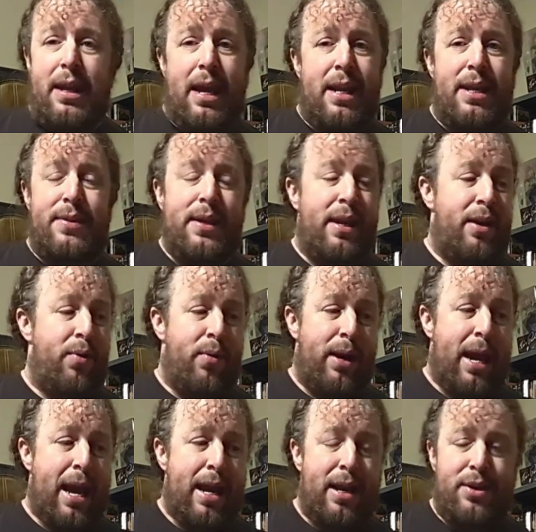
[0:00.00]
anything going
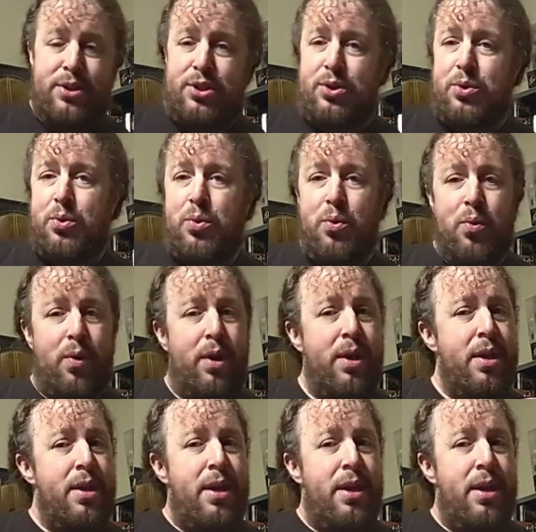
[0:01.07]
out of tune.